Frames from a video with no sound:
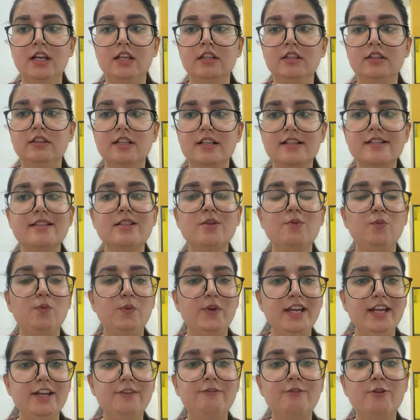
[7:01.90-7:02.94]
Thus, the
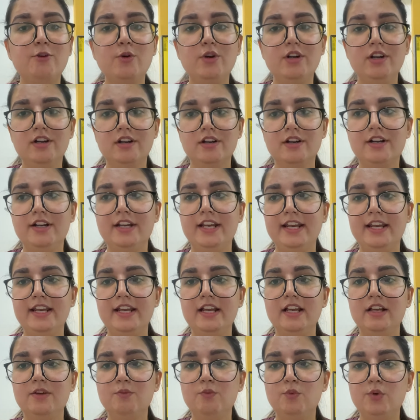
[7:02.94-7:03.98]
week 4 learning
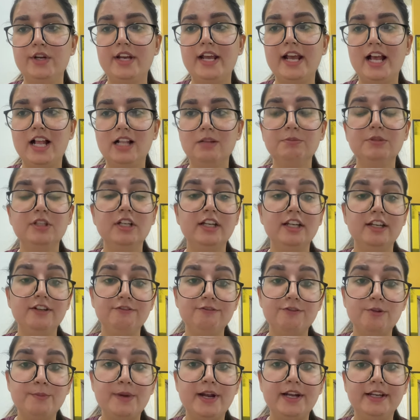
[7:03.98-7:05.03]
would help the
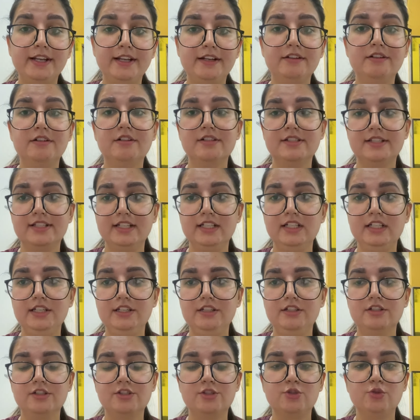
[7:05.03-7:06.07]
informatic nursing
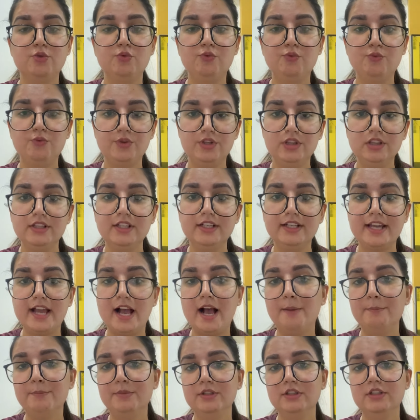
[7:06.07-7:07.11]
leaders to fill the
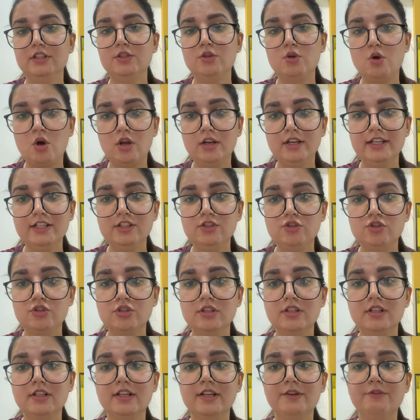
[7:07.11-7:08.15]
gap in the knowledge,
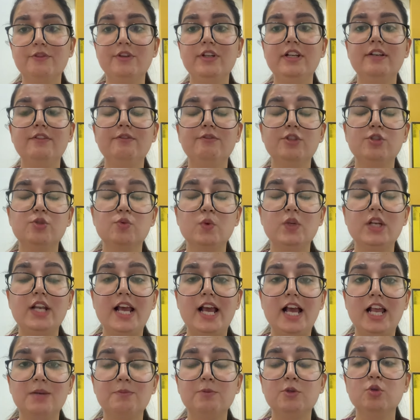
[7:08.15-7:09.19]
which will
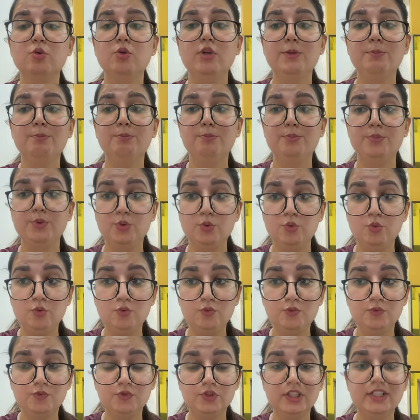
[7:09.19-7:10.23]
help to
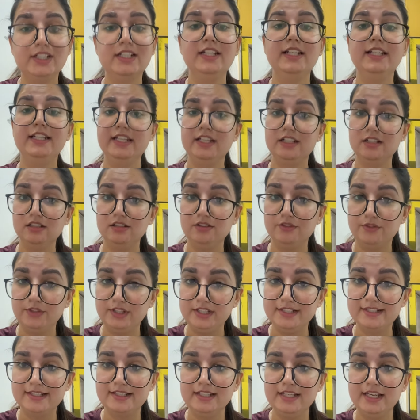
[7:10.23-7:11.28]
improve the clinical
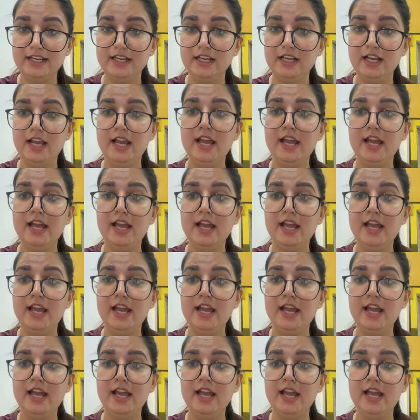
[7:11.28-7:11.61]
reasoning